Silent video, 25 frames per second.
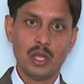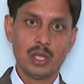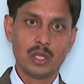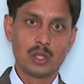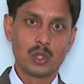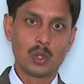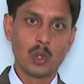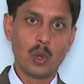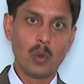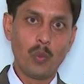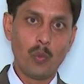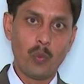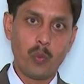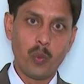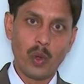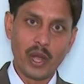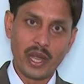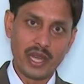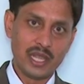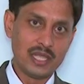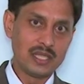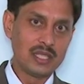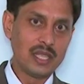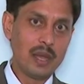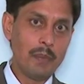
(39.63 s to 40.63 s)
So
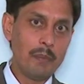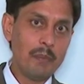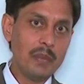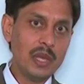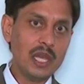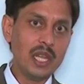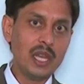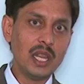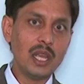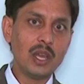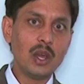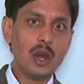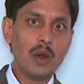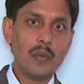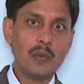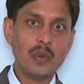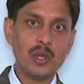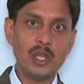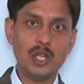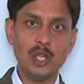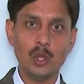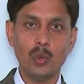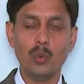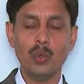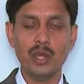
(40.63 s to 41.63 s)
what is the meaning of
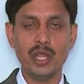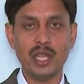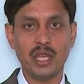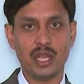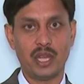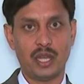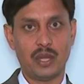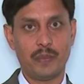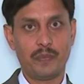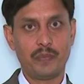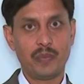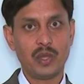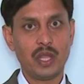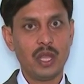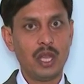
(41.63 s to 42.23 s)
union?